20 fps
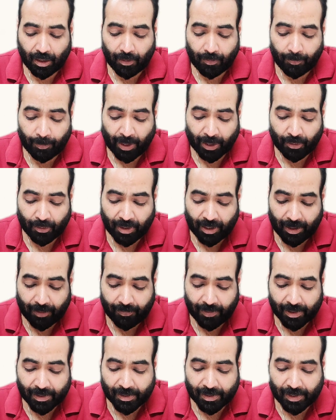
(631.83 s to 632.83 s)
But on the
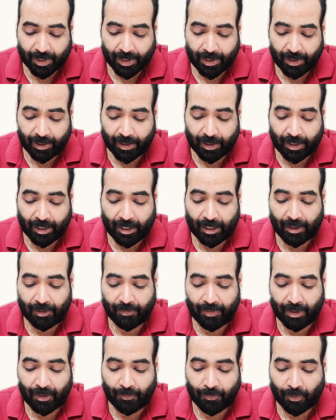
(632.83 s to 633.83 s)
reverse side, he
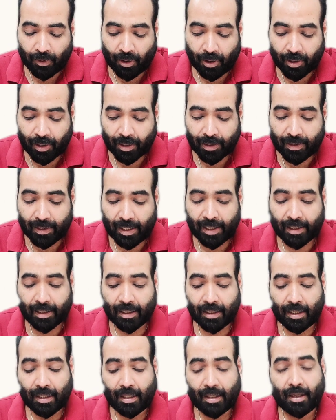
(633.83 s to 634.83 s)
will want that
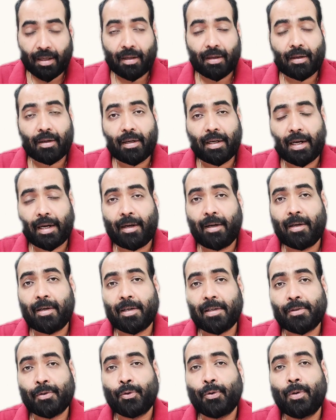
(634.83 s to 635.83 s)

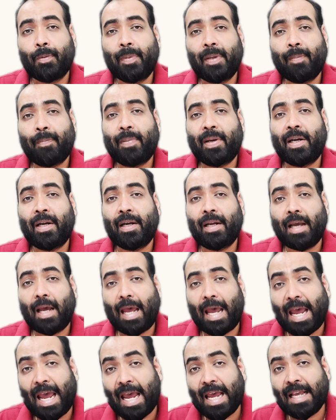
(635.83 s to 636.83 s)
creditors should be paid
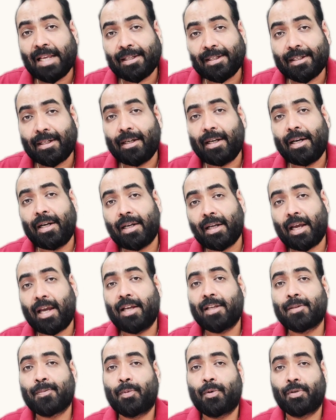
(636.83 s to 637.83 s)
as late
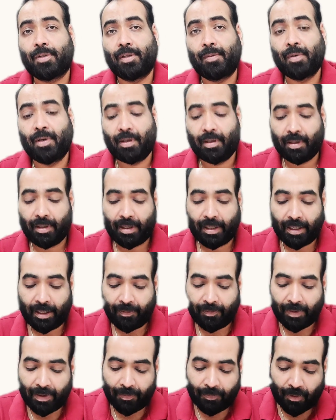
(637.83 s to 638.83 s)
as possible. He
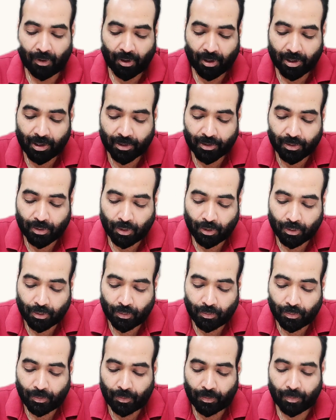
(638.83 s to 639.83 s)
will want the stock
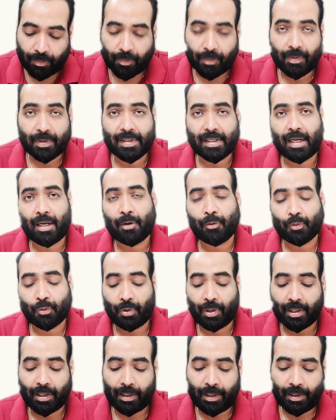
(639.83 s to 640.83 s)
to sell out
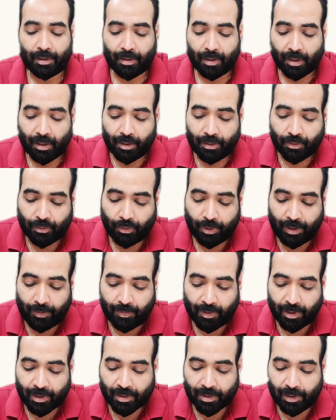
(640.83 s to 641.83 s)
quickly, so he
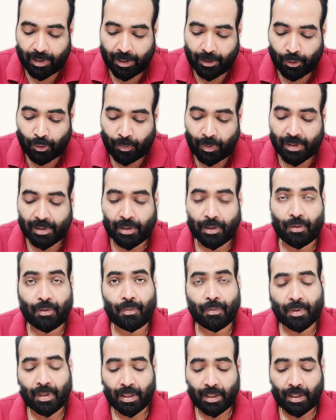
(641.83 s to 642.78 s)
wants it to be zero.